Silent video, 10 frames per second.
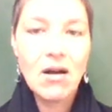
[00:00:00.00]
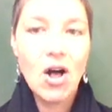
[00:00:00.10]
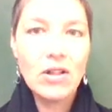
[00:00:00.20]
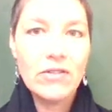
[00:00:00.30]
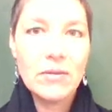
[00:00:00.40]

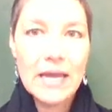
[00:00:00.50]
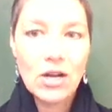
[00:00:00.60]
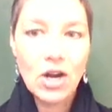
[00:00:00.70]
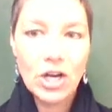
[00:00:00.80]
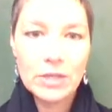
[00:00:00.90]
all of the
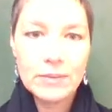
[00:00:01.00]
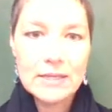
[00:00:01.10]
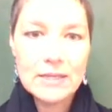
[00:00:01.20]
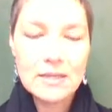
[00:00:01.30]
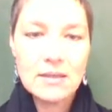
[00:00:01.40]
main
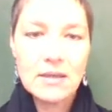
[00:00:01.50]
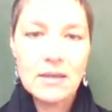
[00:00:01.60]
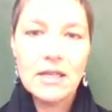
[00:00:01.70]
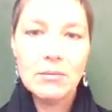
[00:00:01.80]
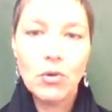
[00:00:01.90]
arguments,
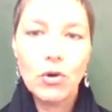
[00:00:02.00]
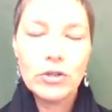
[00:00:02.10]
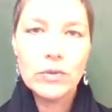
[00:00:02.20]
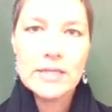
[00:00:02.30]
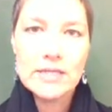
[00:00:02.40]
the
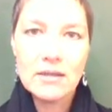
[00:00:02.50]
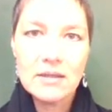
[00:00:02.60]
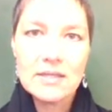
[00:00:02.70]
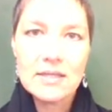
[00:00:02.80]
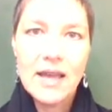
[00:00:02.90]
important
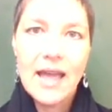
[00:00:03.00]
results,